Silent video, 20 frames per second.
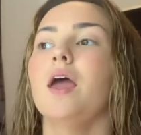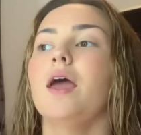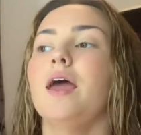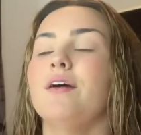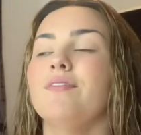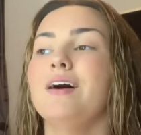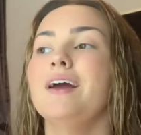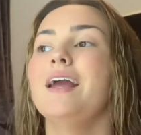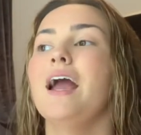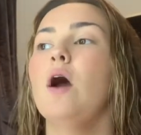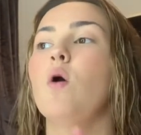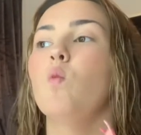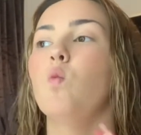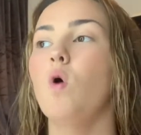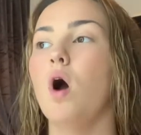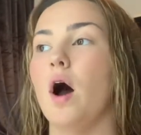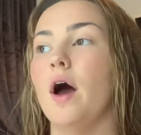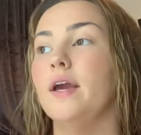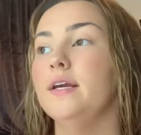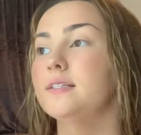If I get
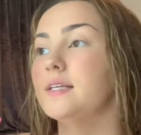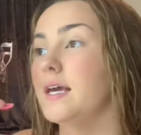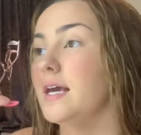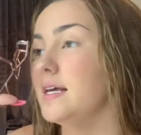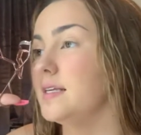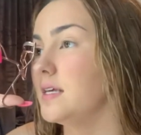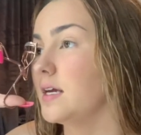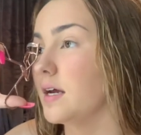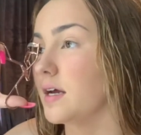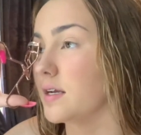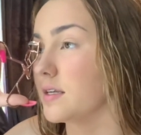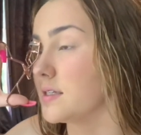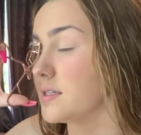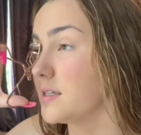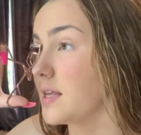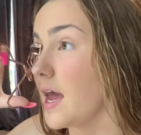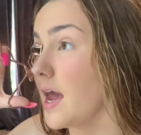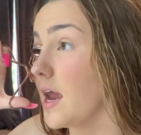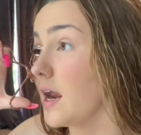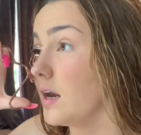white, is it gonna
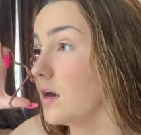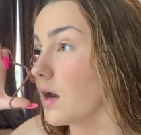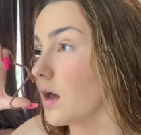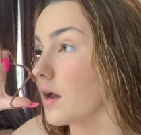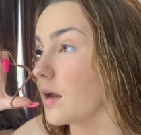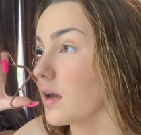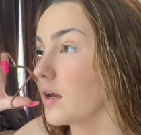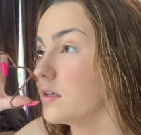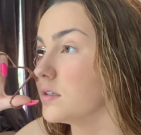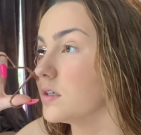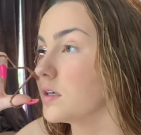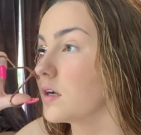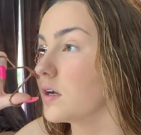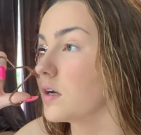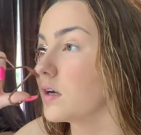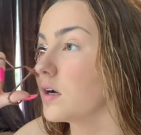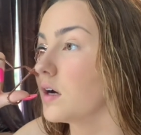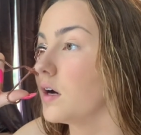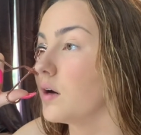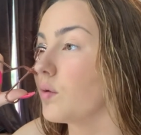stain? Like, is it
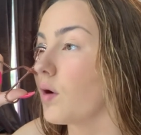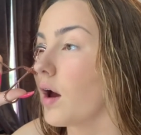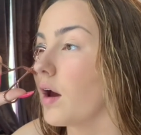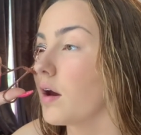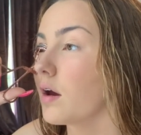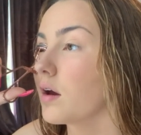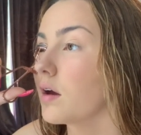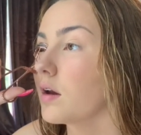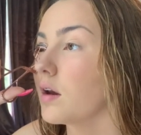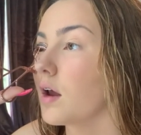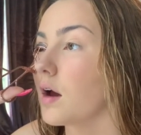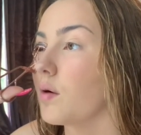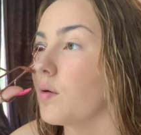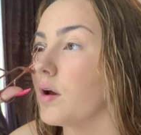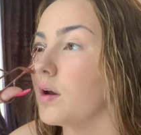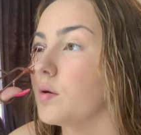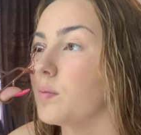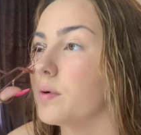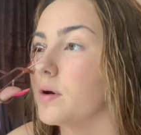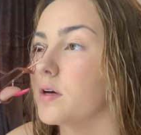gonna go like
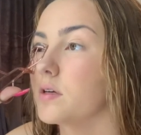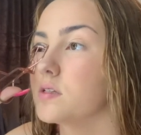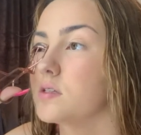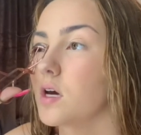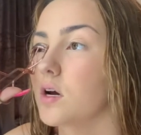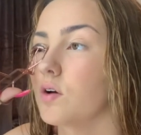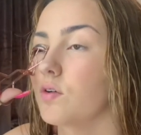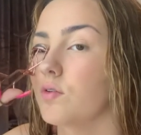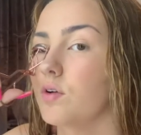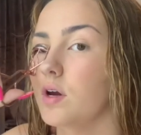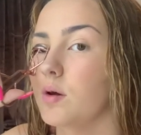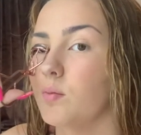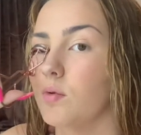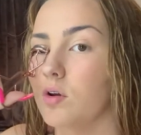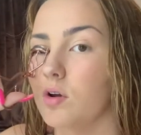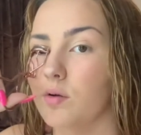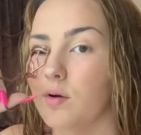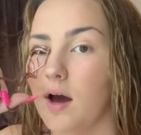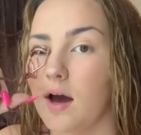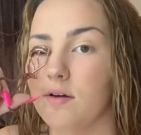when you put sun cream on
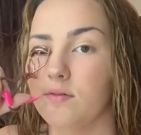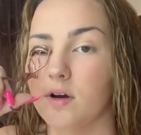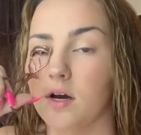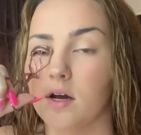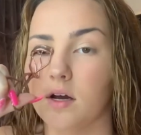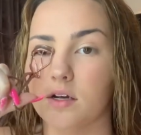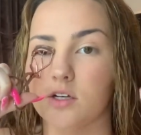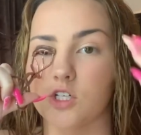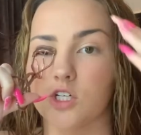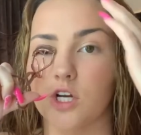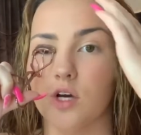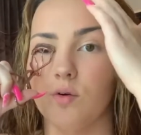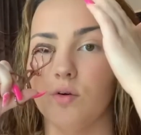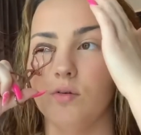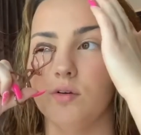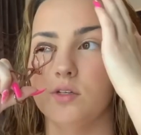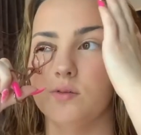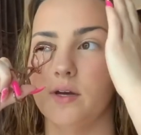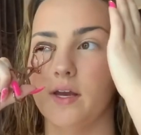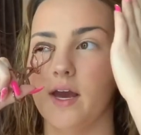or whatever, because, you know,
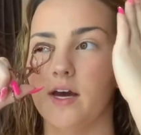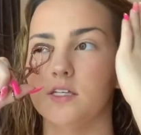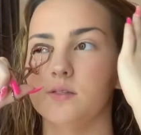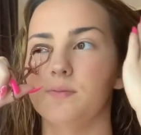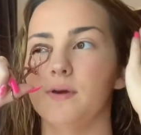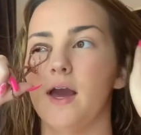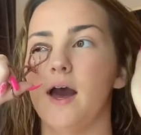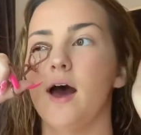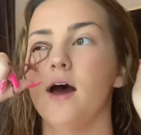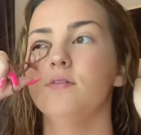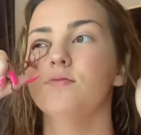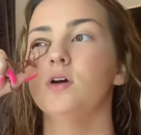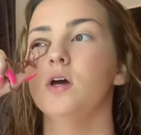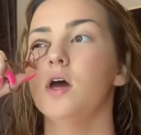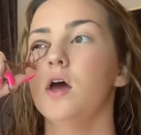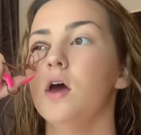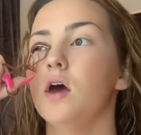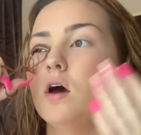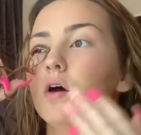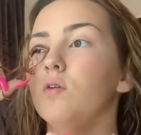always a SPF
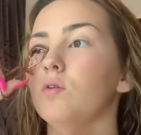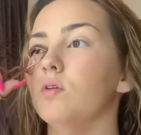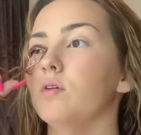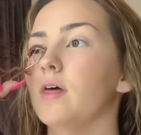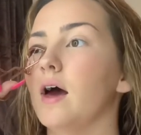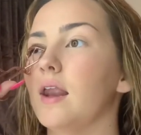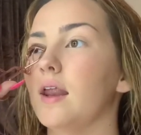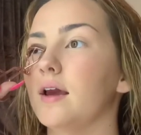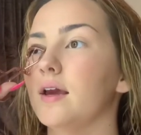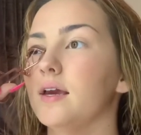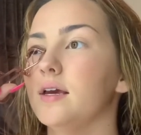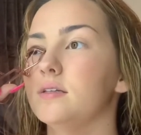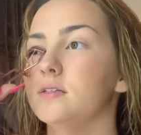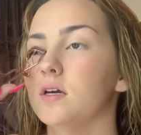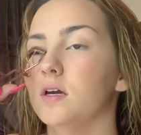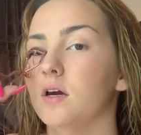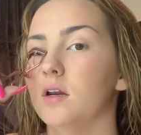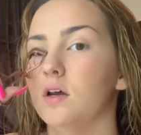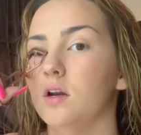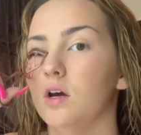and all that. Like, is
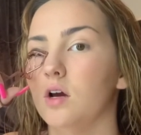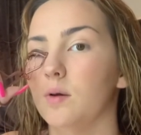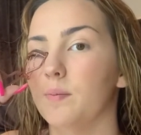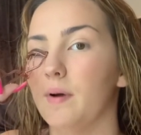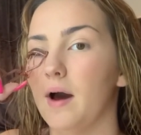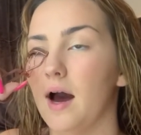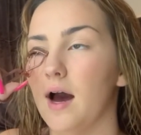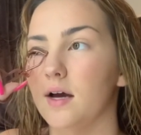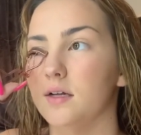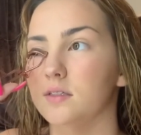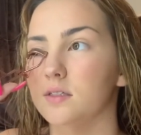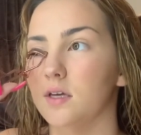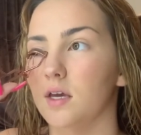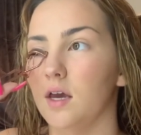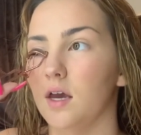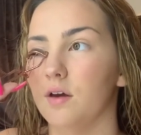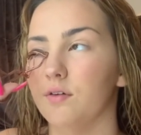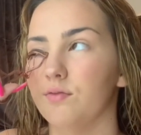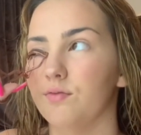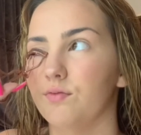it gonna look bad
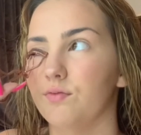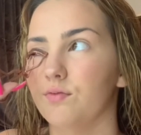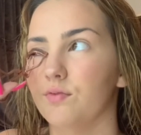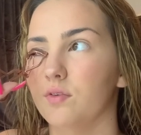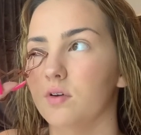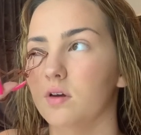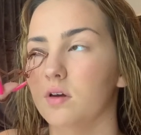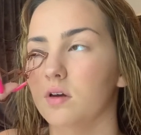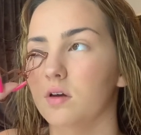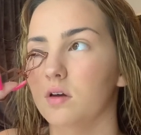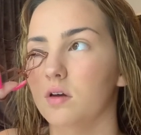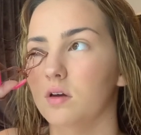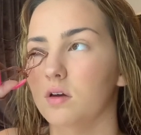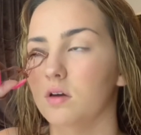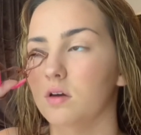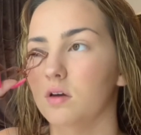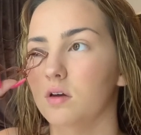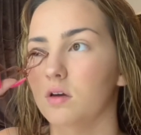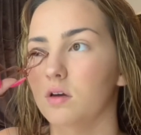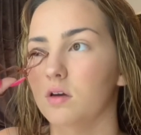if
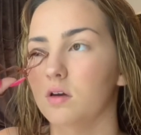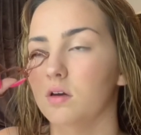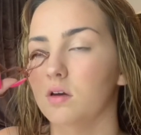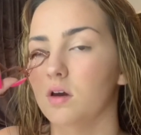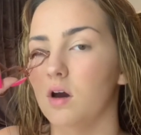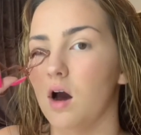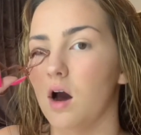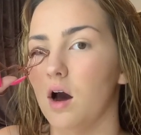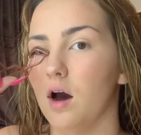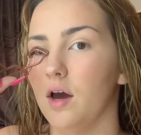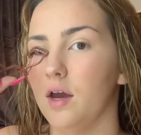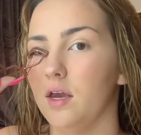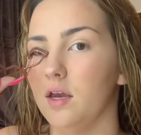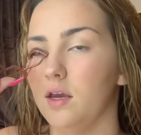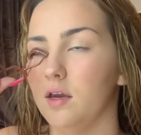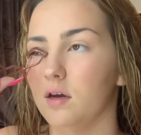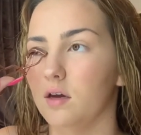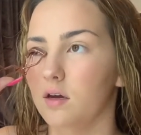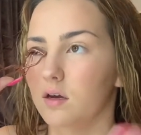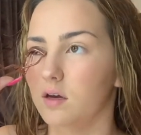I